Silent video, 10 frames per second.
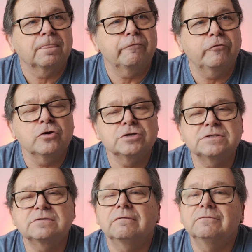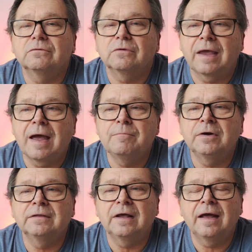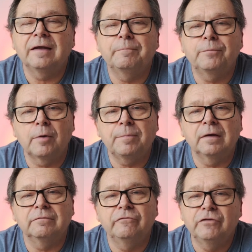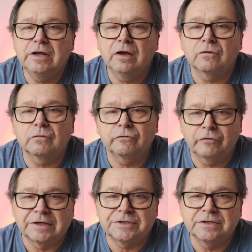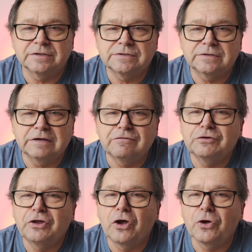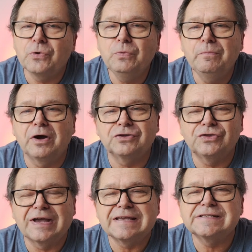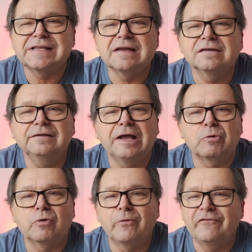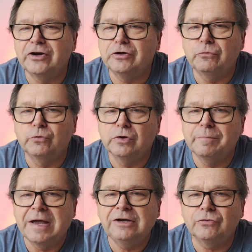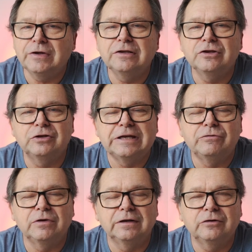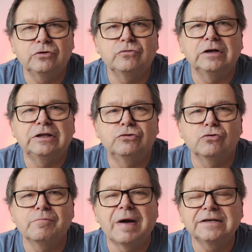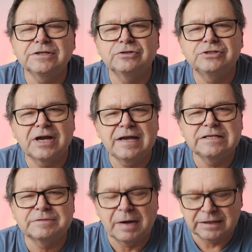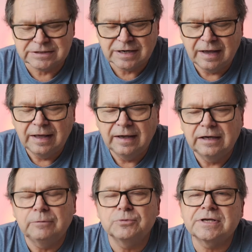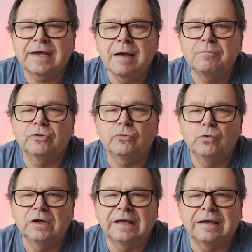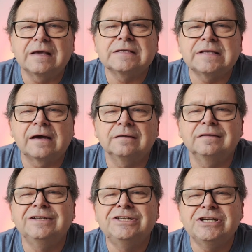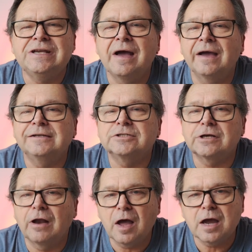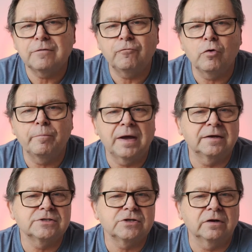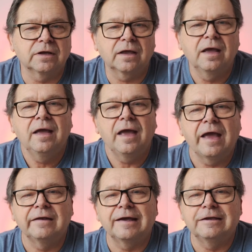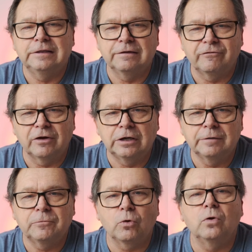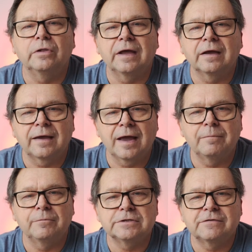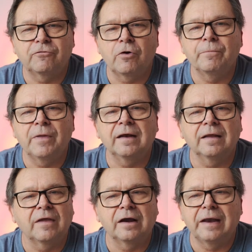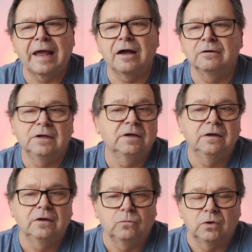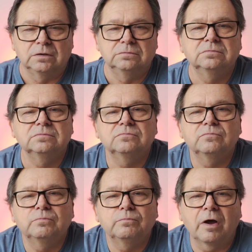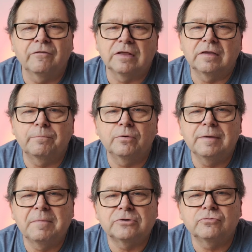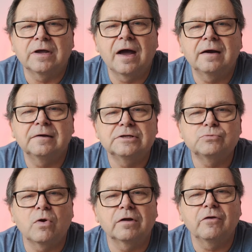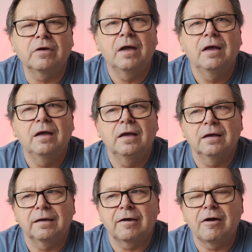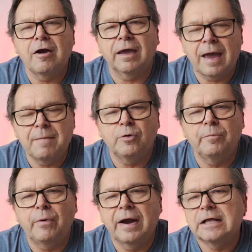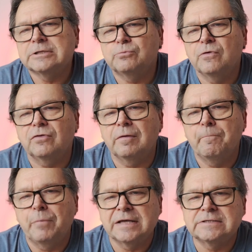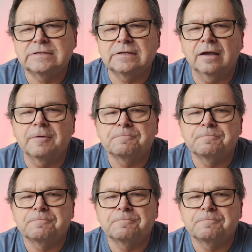The first camera that had proper video functions, even though by today's standard they were very rudimentary and you couldn't really do much and change much. It was a camera that really kick-started the GH line for Panasonic, and they developed all their cameras from that, and they're now, well, I think they're pretty much regarded as one of the current camera brands with the best